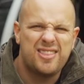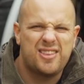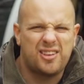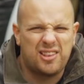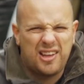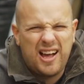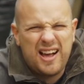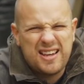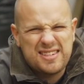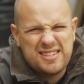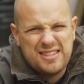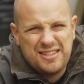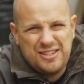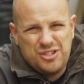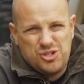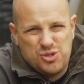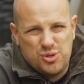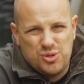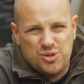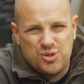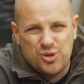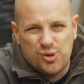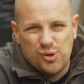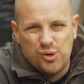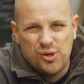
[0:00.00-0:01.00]
the last thing you
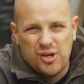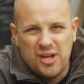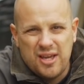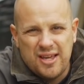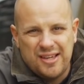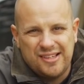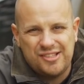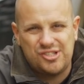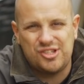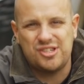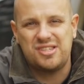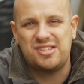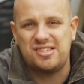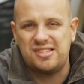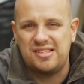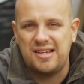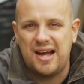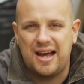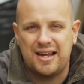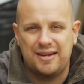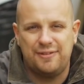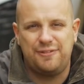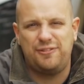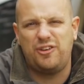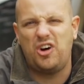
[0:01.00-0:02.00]
should do is just
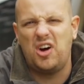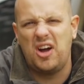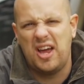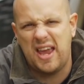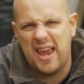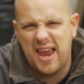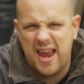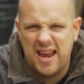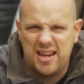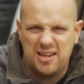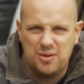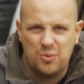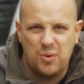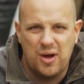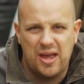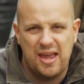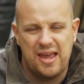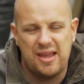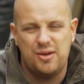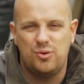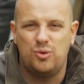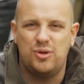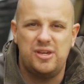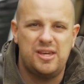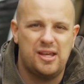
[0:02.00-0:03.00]
start a fire anywhere,
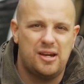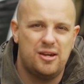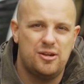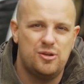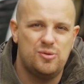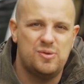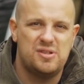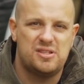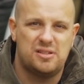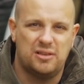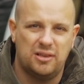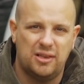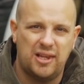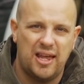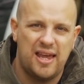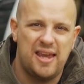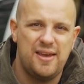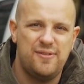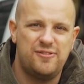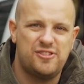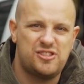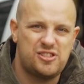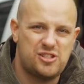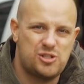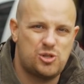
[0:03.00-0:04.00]
and all you're going to do is
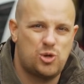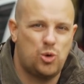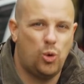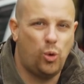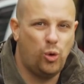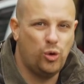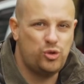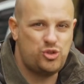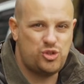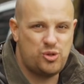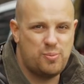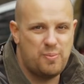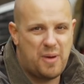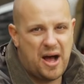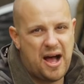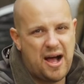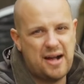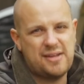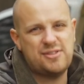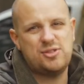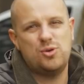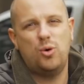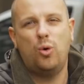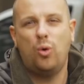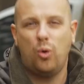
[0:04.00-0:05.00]
leave scorched
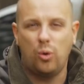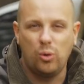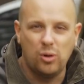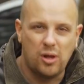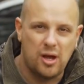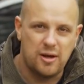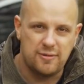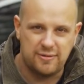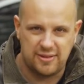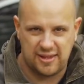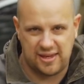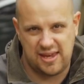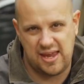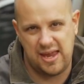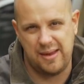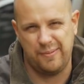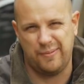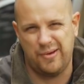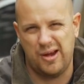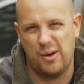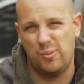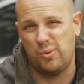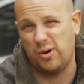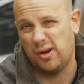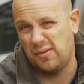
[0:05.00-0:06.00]
marks all over the
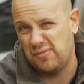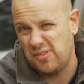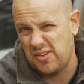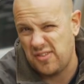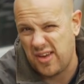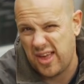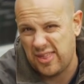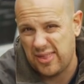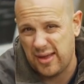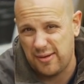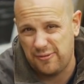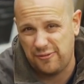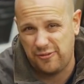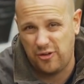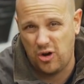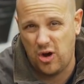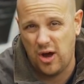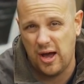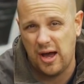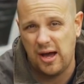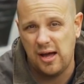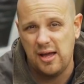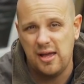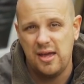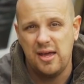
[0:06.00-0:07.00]
campground wherever you've had that
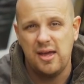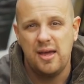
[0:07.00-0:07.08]
fire.